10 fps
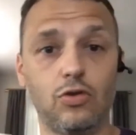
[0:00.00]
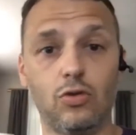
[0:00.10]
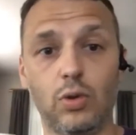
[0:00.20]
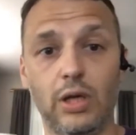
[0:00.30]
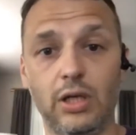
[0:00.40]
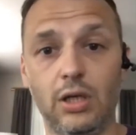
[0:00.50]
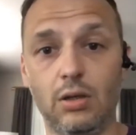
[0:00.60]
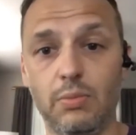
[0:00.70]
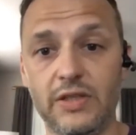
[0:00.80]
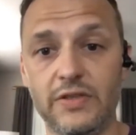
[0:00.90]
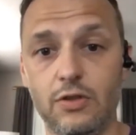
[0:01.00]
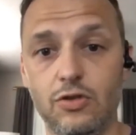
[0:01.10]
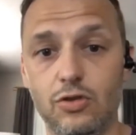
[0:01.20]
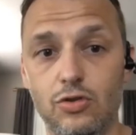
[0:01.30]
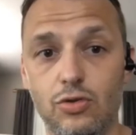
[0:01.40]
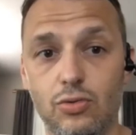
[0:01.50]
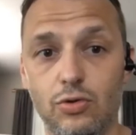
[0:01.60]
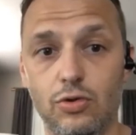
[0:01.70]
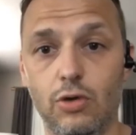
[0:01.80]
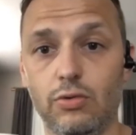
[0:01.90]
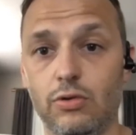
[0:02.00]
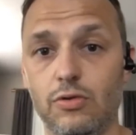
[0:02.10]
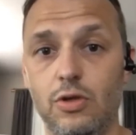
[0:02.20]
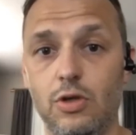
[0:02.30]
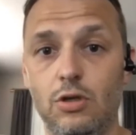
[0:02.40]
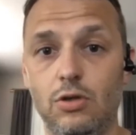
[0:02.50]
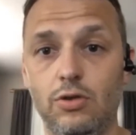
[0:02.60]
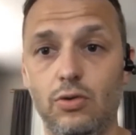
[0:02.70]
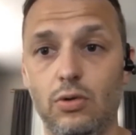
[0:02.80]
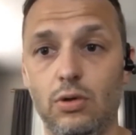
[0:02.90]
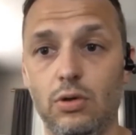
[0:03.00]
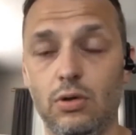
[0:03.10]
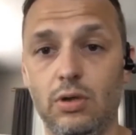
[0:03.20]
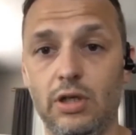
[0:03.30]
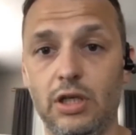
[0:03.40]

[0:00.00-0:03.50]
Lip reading: you're writing a message to your donors, you're,